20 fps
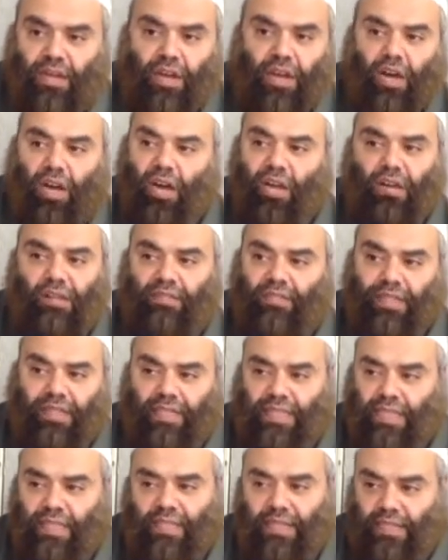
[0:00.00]
All of that
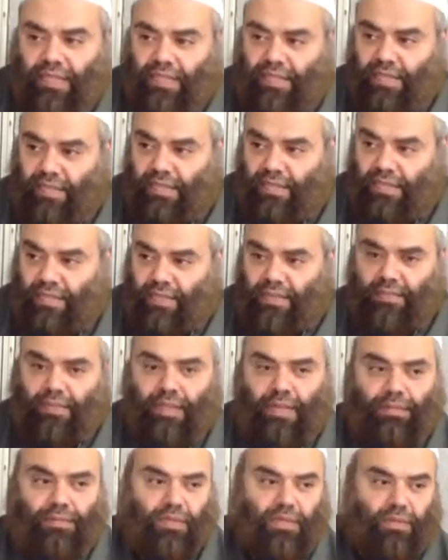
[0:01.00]
he did.
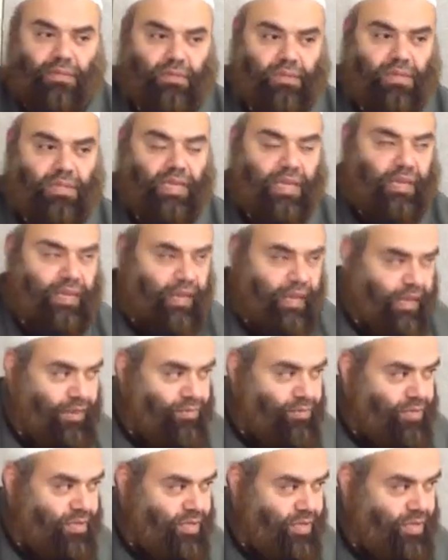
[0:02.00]
Sometimes he would recite
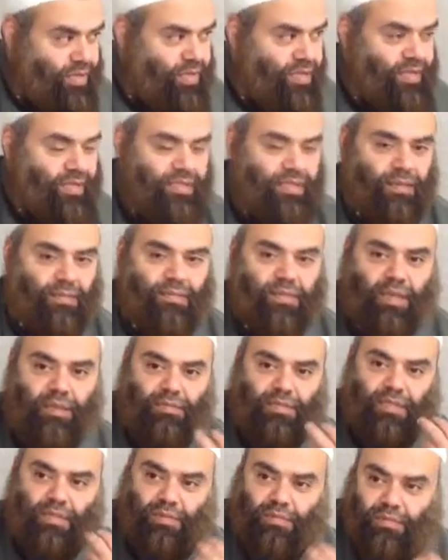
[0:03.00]
loud,
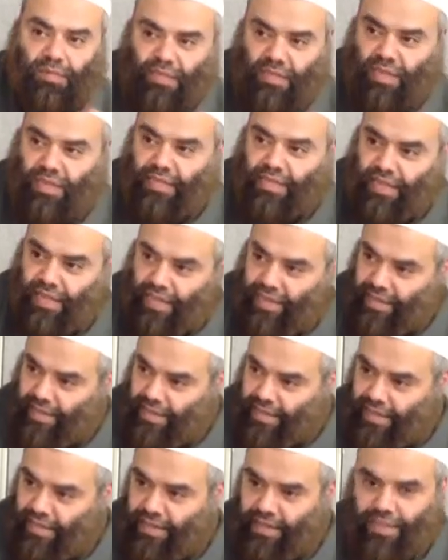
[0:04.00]
sometimes he would recite
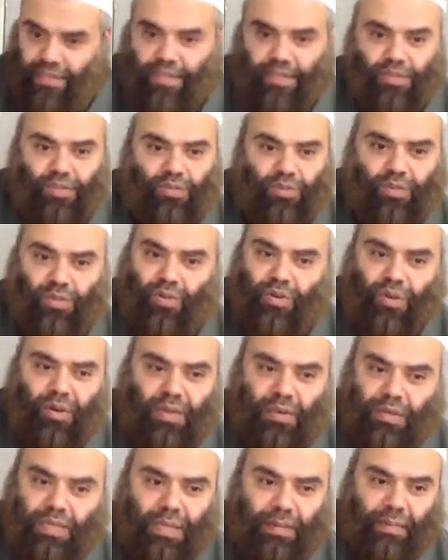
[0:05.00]
silently. So
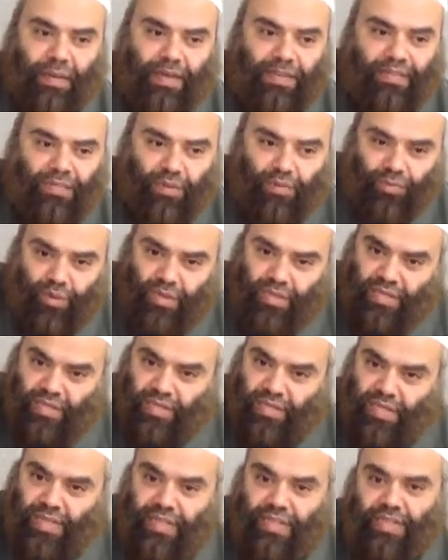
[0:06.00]
it depends on
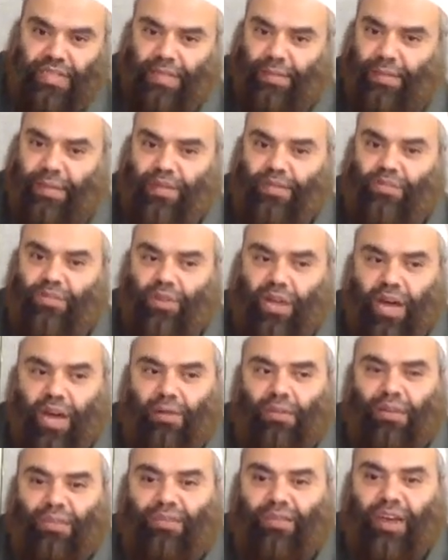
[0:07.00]
what? Depends on
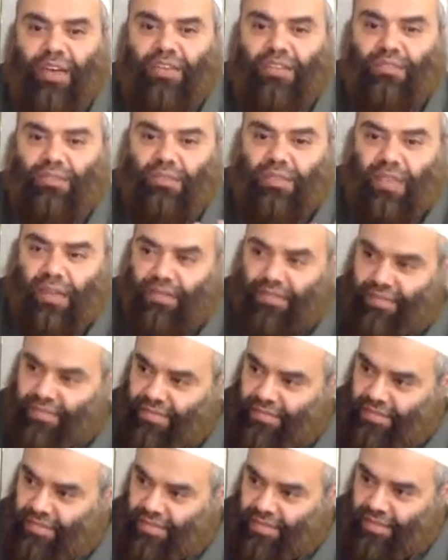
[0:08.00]
how you find yourself.
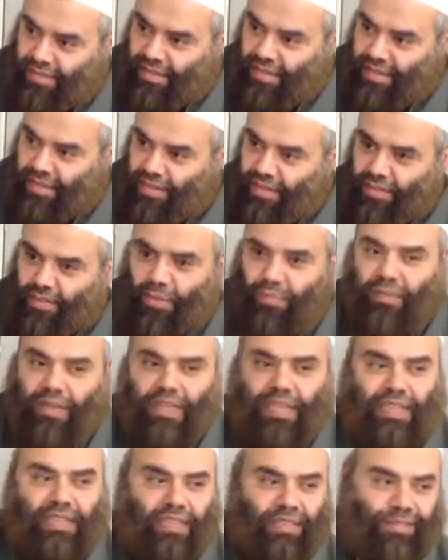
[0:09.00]
Don't
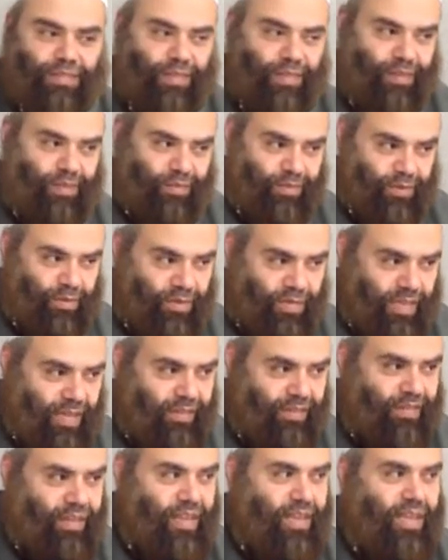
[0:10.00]
make it difficult for
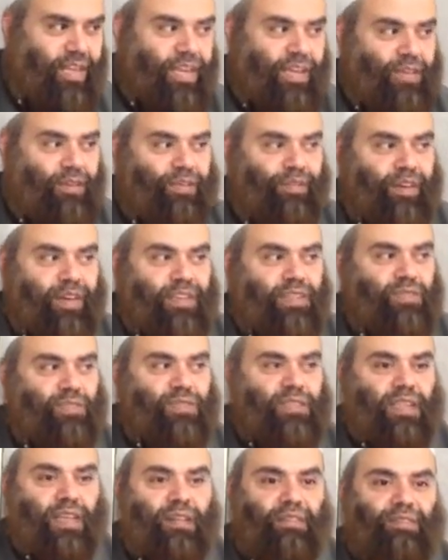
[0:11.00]
yourself. You find
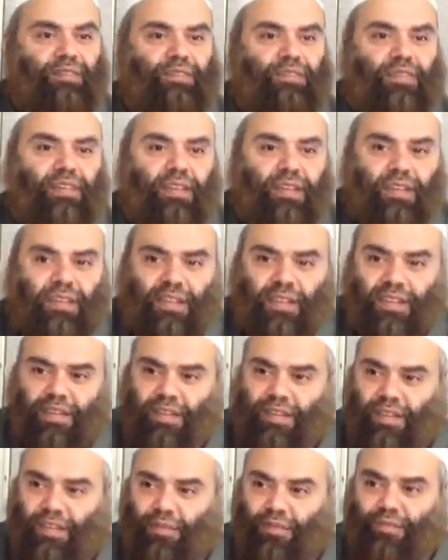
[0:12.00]
yourself,
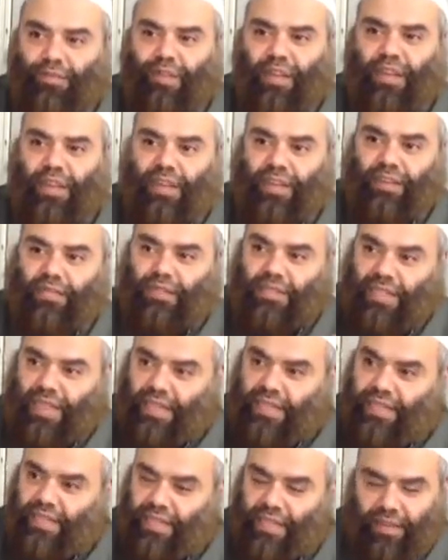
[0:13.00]
you feel like
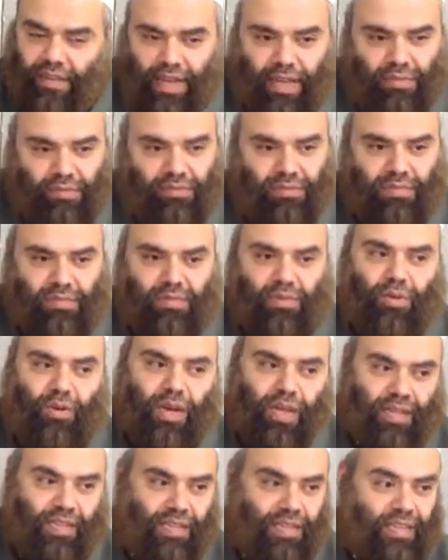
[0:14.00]
reciting loud, go
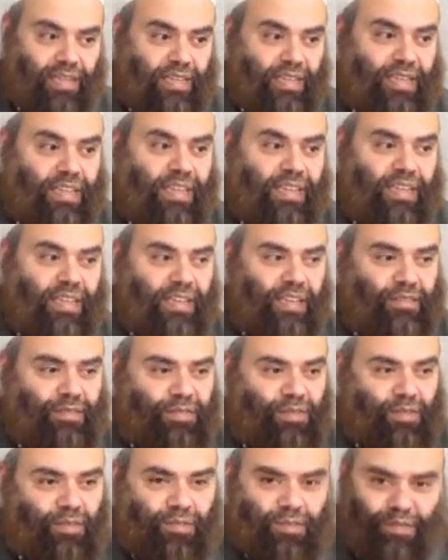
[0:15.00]
ahead.
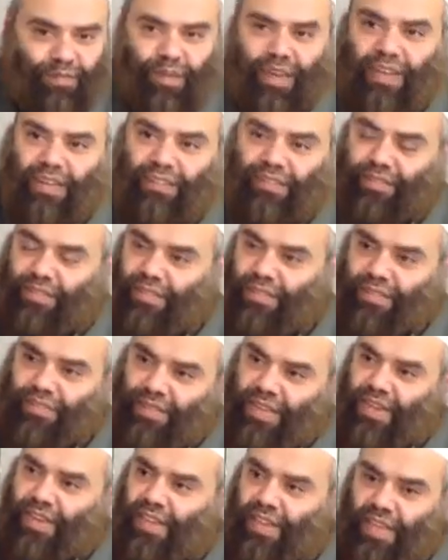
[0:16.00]
If you don't
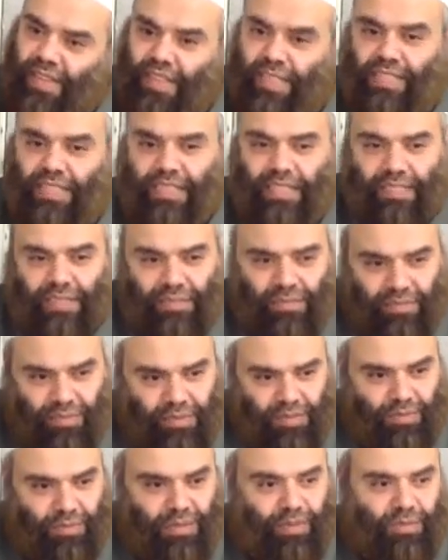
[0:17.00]
feel like this,
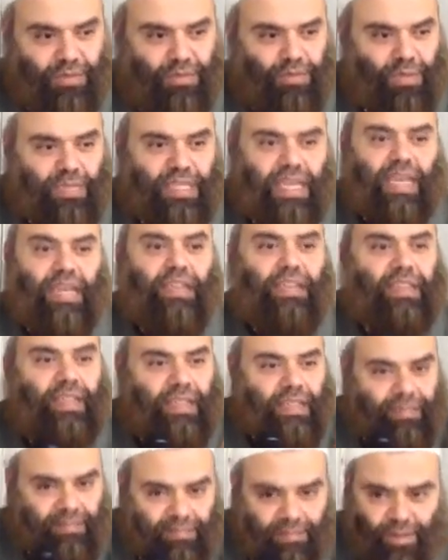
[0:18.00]
you want to do it
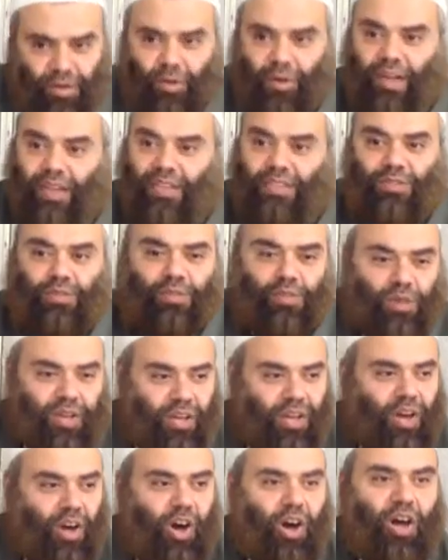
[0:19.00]
silently, go ahead. So
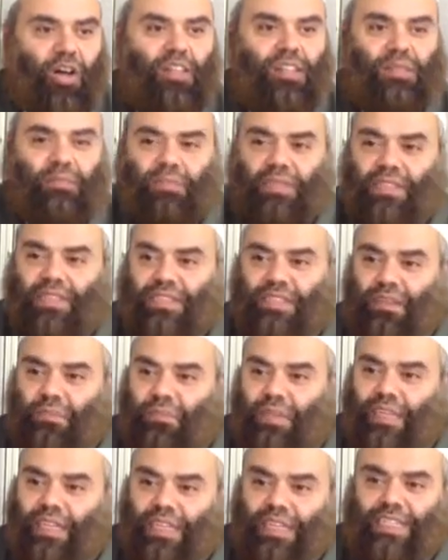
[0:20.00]
all the means are
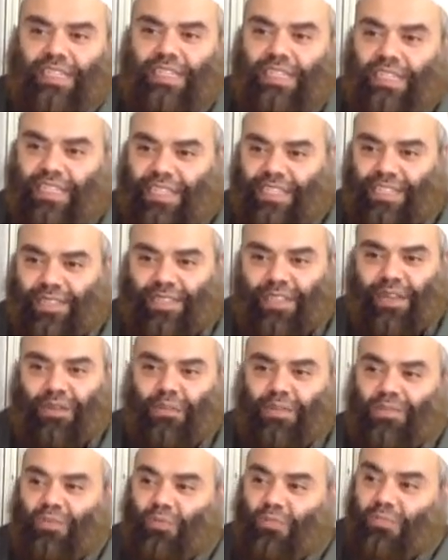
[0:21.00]
made easy so that
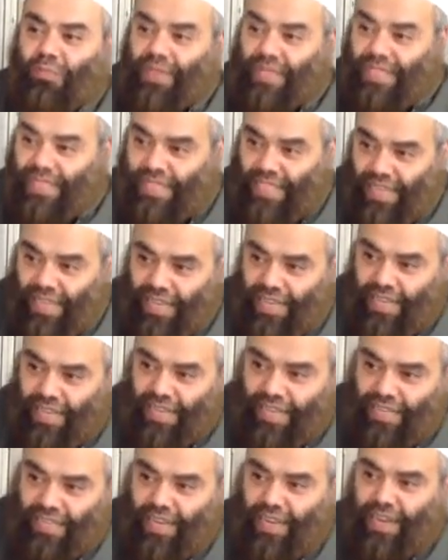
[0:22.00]
we don't miss
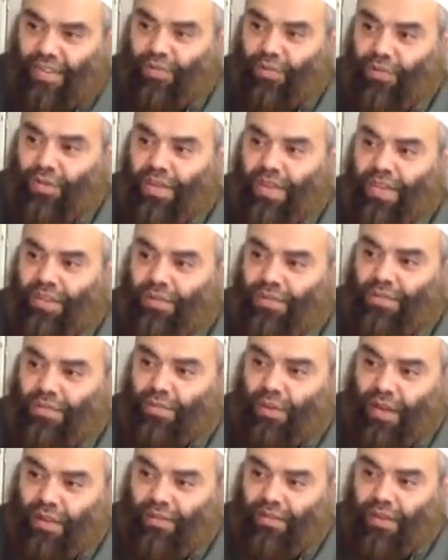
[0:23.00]
Salatul Layl
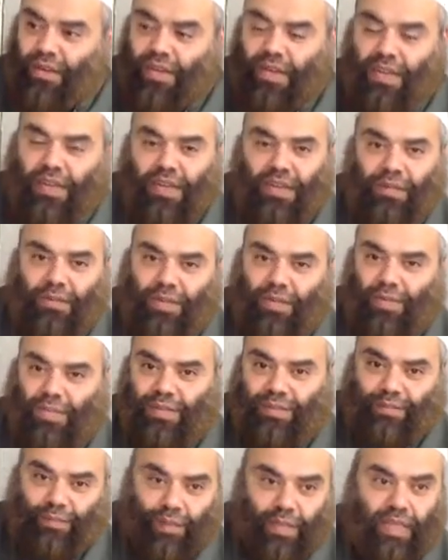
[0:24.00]
whatsoever, because
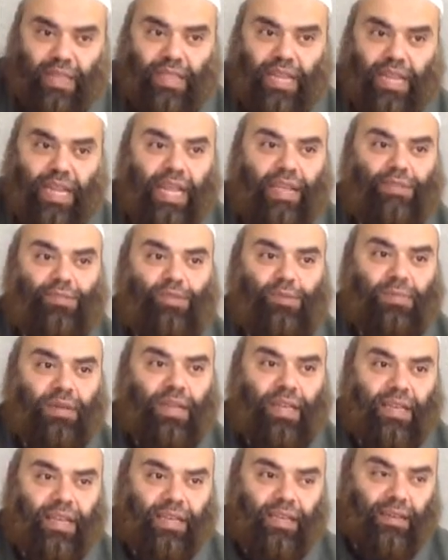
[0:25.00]
if we think that it has to be
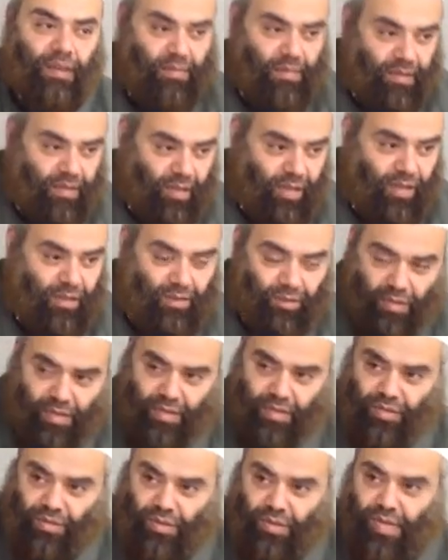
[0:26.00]
like in Ramadan or
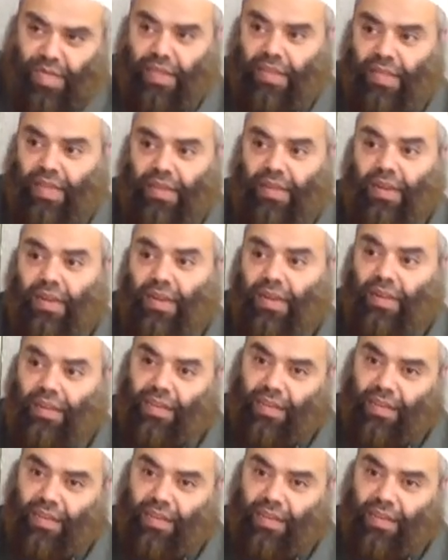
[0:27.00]
this or that, then